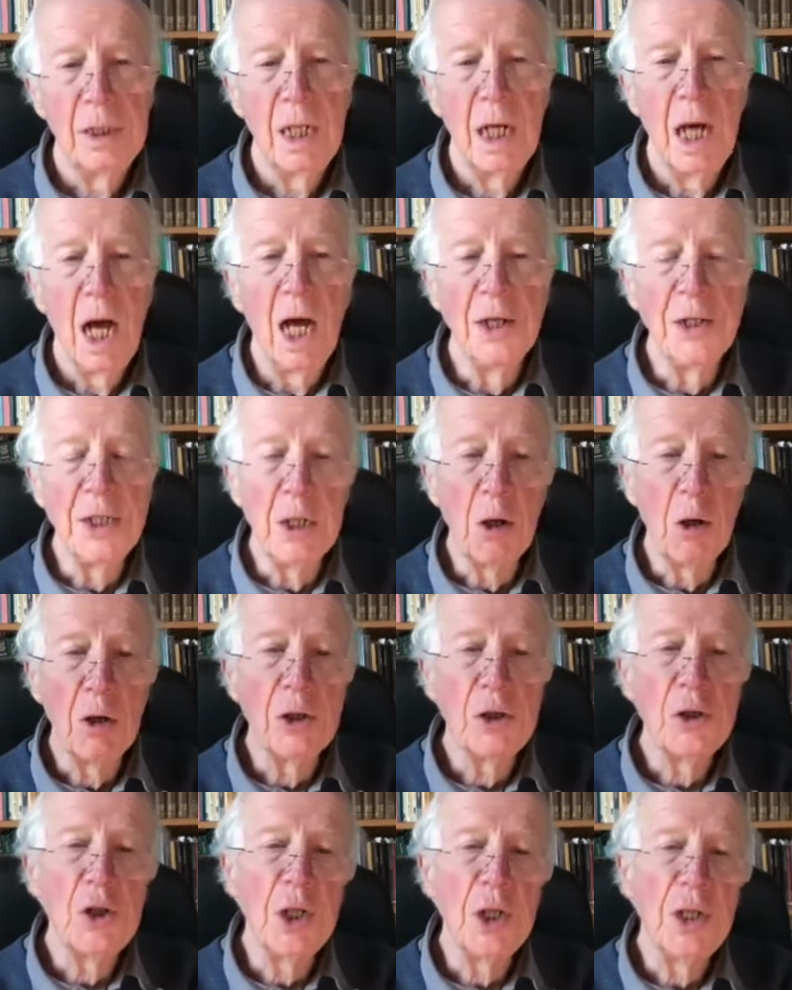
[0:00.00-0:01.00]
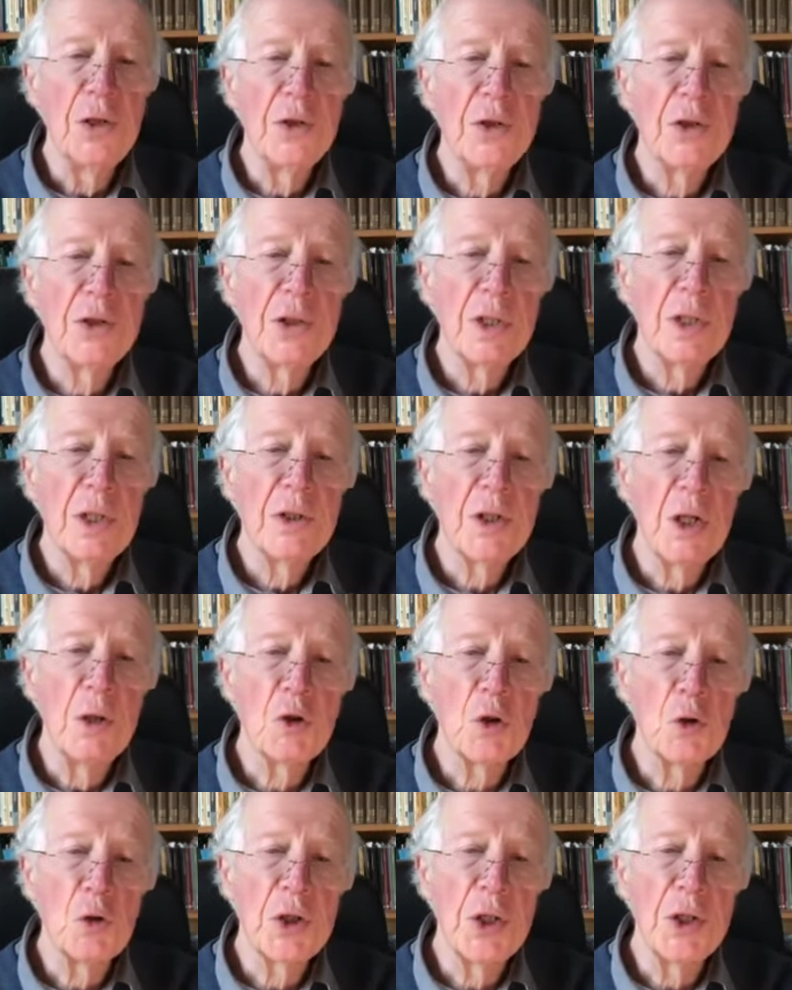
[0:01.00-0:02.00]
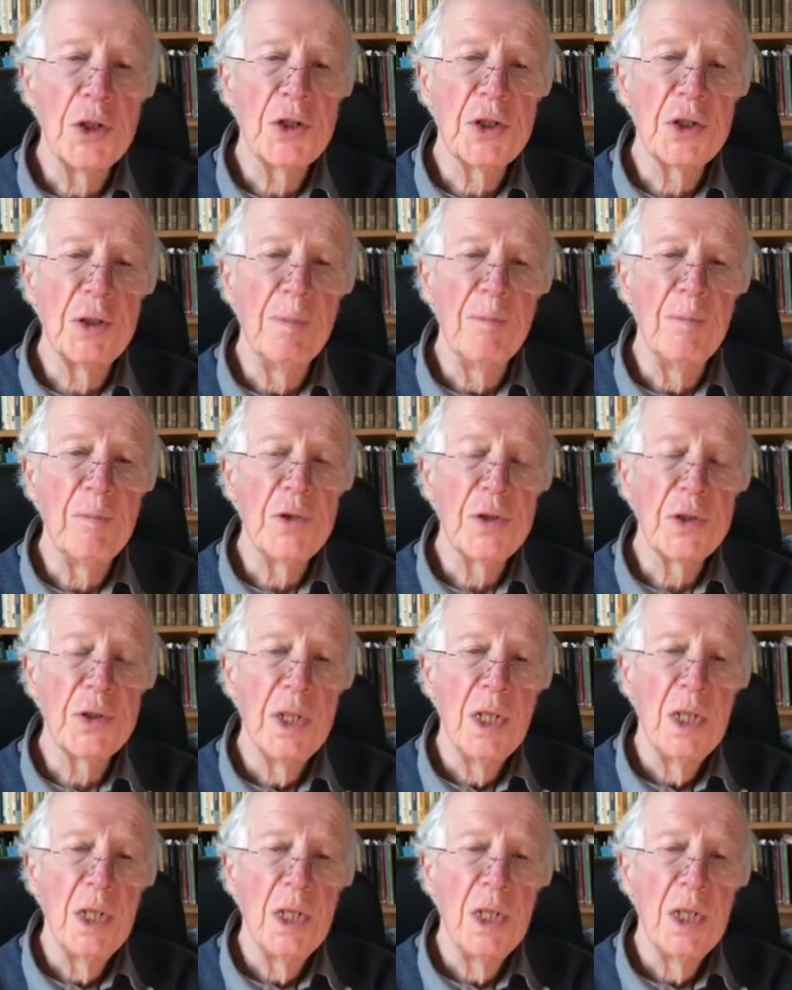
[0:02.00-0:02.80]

ideologies, social systems,